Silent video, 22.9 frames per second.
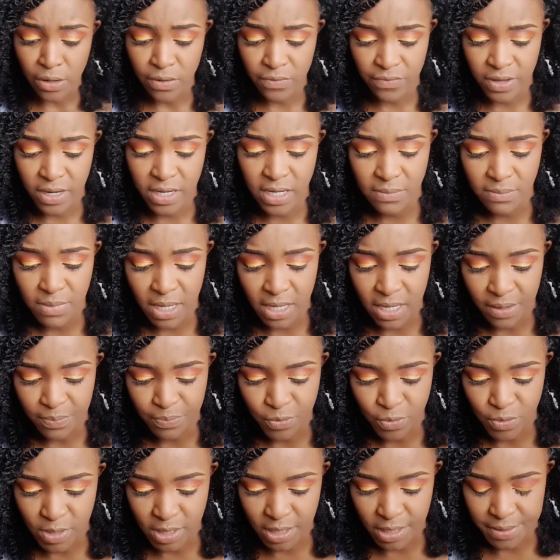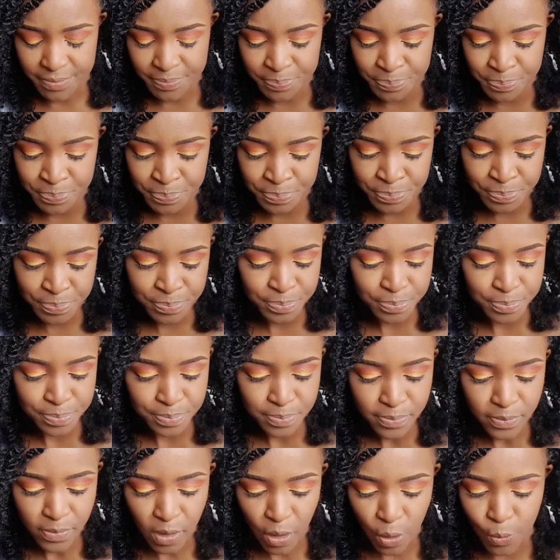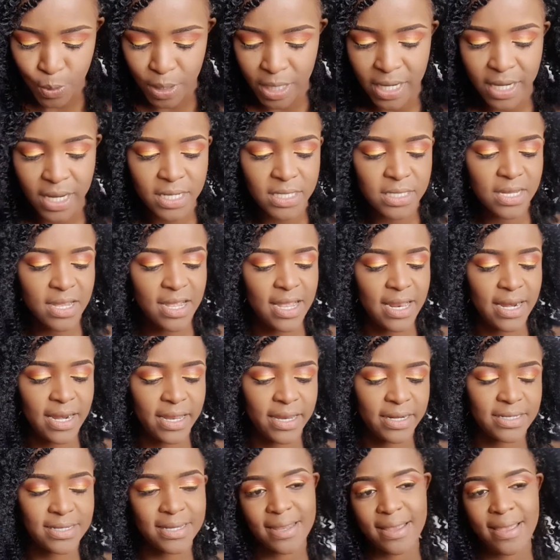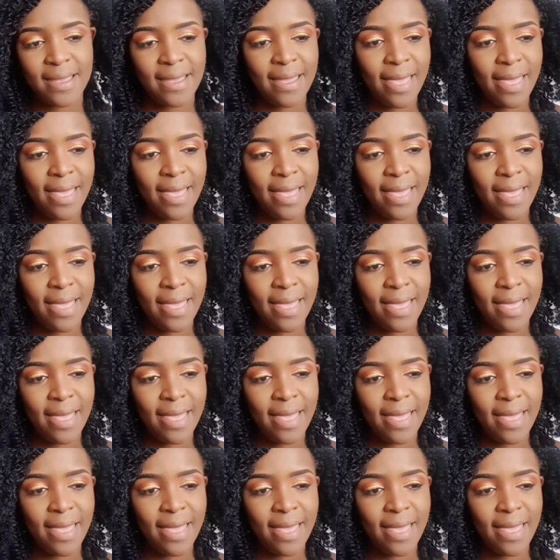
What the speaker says: of any makeup routine, when I get to highlight